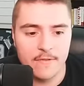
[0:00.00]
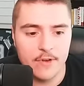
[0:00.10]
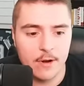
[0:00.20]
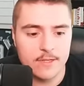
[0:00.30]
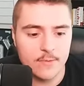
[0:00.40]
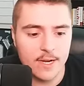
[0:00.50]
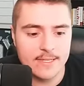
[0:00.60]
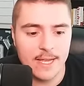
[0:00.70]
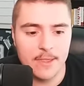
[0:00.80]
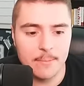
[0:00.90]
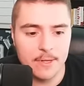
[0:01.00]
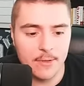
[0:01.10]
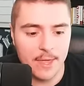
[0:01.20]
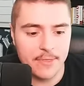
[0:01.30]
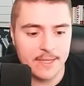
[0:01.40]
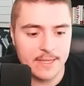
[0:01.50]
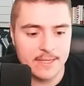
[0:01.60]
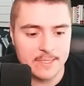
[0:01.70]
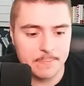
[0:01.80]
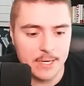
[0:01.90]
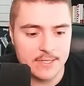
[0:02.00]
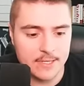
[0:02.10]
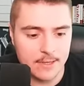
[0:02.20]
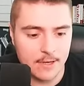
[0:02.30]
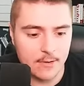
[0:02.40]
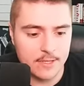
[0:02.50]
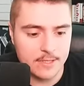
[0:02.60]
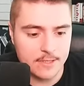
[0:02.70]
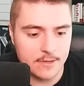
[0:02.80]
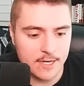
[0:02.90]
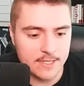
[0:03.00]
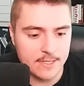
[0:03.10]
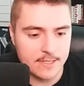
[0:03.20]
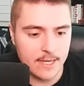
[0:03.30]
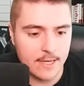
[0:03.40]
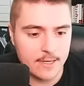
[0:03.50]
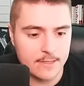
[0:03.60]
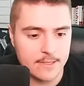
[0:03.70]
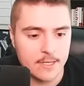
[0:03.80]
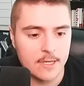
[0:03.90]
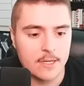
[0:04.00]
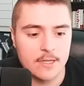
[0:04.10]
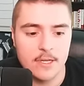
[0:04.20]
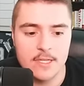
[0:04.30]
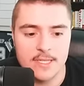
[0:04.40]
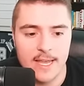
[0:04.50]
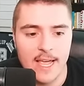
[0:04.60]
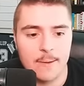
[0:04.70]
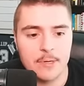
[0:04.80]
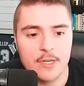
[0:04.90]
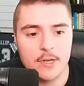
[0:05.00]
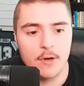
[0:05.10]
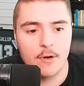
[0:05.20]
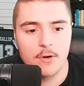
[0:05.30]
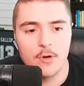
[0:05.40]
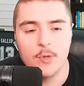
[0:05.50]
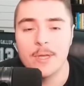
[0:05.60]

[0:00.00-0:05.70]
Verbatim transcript: yards right down the middle. That thing is buzzing though. This is crazy intense. Good snap, good hold.